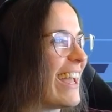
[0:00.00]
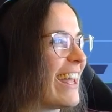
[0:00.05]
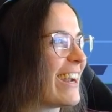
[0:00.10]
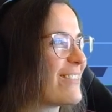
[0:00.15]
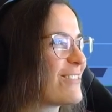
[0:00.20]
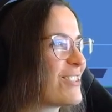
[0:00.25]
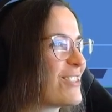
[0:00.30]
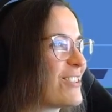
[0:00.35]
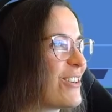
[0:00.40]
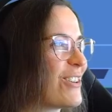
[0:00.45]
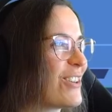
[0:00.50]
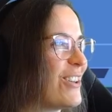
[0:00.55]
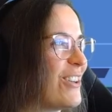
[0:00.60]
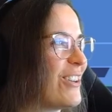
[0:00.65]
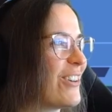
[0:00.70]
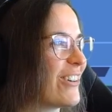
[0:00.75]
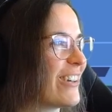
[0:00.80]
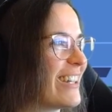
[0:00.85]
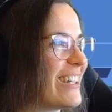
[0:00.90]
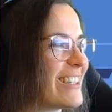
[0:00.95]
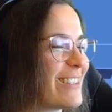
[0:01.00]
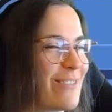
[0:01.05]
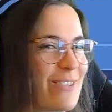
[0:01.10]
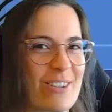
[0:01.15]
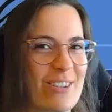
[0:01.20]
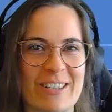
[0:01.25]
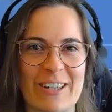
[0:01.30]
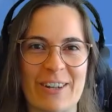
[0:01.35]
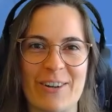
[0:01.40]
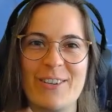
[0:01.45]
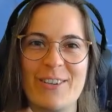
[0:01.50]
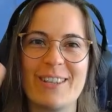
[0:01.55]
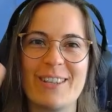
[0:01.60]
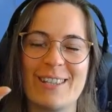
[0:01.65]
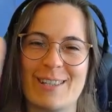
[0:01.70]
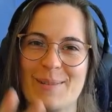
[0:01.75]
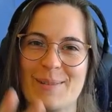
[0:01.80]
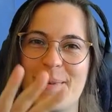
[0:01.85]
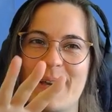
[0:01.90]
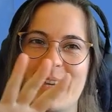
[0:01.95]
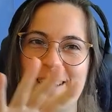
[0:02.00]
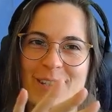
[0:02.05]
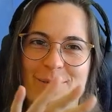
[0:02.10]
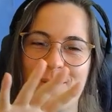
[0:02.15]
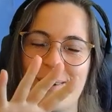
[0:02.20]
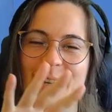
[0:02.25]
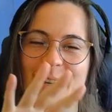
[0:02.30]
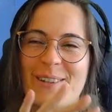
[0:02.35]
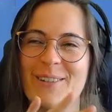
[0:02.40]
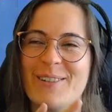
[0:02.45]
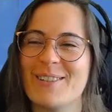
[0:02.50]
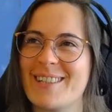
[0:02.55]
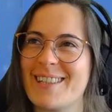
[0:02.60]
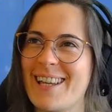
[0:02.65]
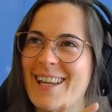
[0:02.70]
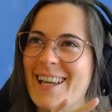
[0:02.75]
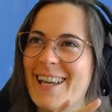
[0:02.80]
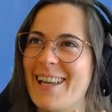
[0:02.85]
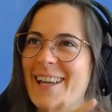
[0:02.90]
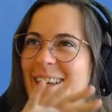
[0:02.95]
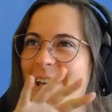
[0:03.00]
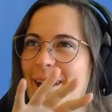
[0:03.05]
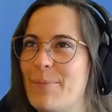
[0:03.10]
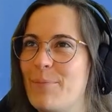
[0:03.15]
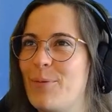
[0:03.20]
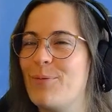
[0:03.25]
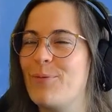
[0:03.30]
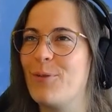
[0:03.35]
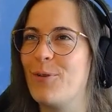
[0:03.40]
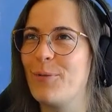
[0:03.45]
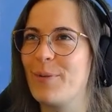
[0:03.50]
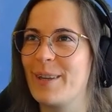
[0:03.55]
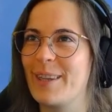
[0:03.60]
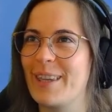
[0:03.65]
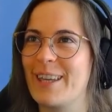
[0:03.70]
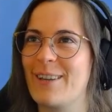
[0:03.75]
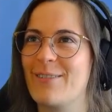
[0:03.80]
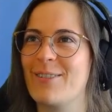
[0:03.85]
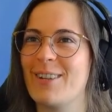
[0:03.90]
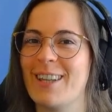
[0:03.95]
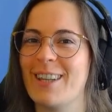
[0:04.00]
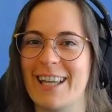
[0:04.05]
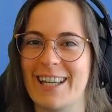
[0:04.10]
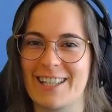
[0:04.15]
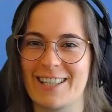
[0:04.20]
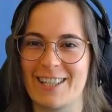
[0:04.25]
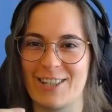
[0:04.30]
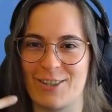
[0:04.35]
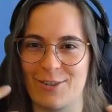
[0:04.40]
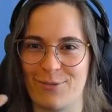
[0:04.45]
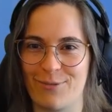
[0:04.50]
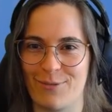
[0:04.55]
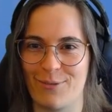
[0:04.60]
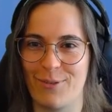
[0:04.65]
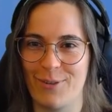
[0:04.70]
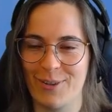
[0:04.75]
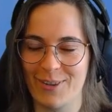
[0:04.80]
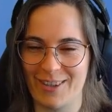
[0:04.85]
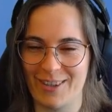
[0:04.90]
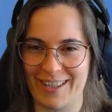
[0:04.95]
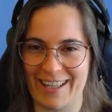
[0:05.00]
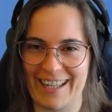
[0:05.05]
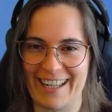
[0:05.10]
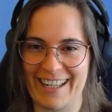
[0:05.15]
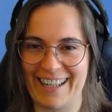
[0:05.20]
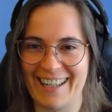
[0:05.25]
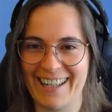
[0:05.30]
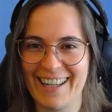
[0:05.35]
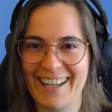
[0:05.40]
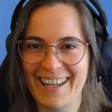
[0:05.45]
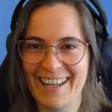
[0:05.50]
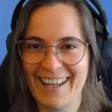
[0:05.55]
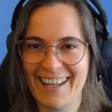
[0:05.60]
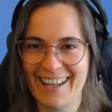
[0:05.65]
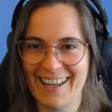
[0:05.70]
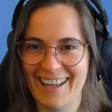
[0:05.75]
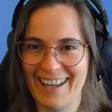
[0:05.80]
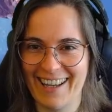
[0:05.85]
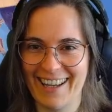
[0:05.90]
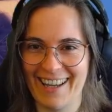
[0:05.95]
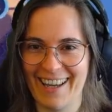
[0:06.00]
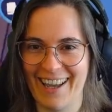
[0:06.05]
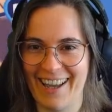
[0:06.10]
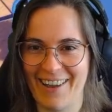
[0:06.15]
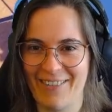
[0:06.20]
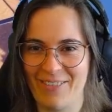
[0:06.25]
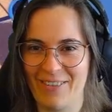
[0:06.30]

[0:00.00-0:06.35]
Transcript: I'm so curious because I know that the space whales and before we leave are like such a fraught thing. And yeah.